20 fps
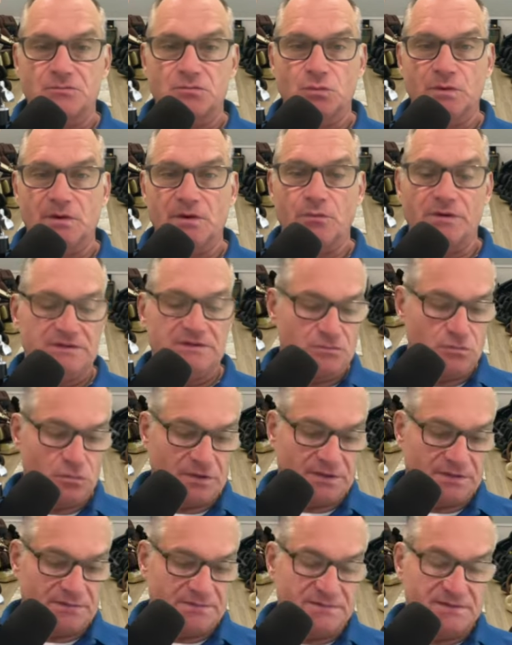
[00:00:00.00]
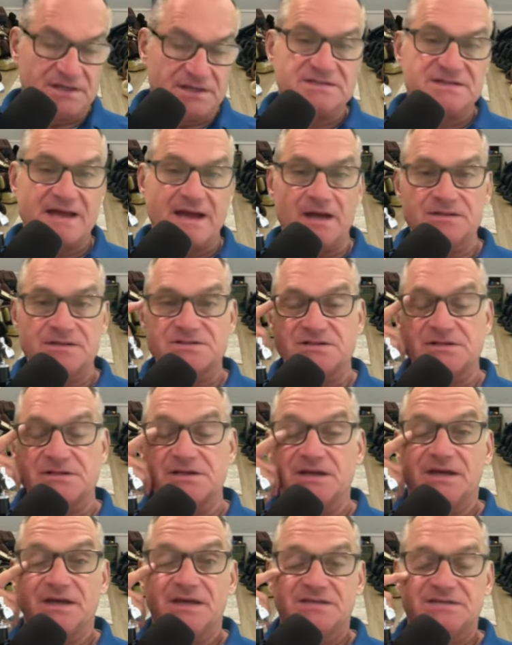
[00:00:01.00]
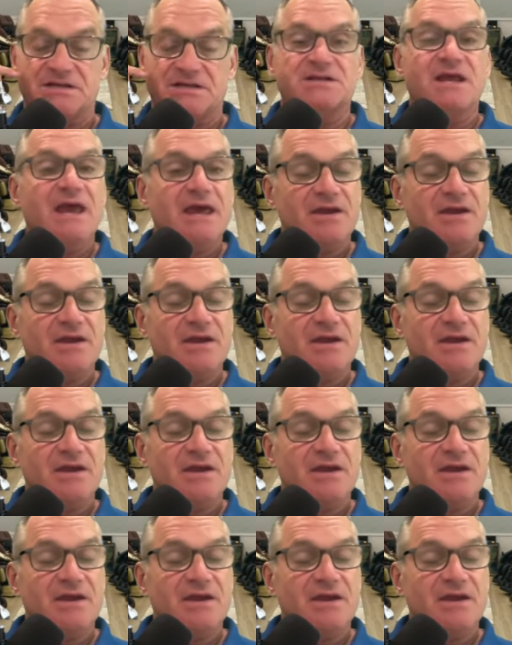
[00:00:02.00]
what what what discounts and sales.